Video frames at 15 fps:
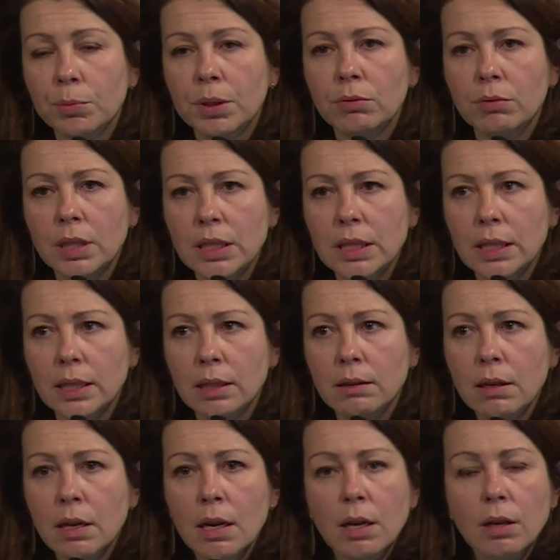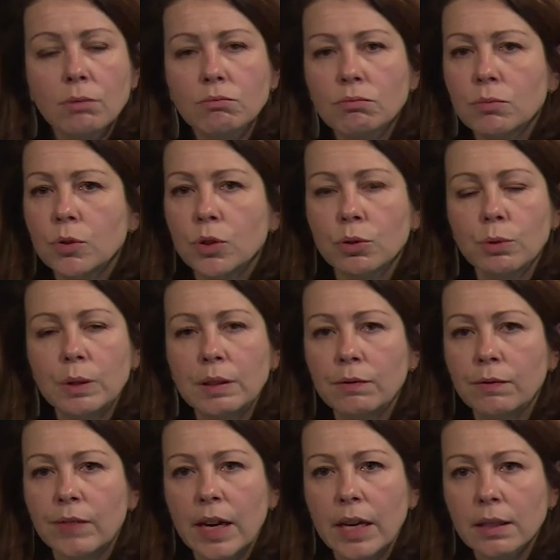be ready to
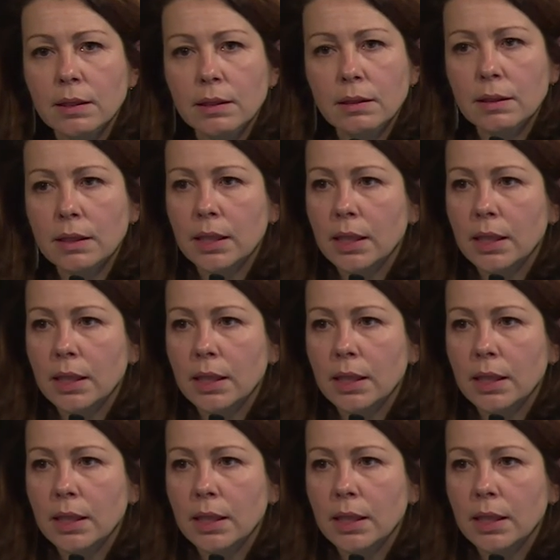invest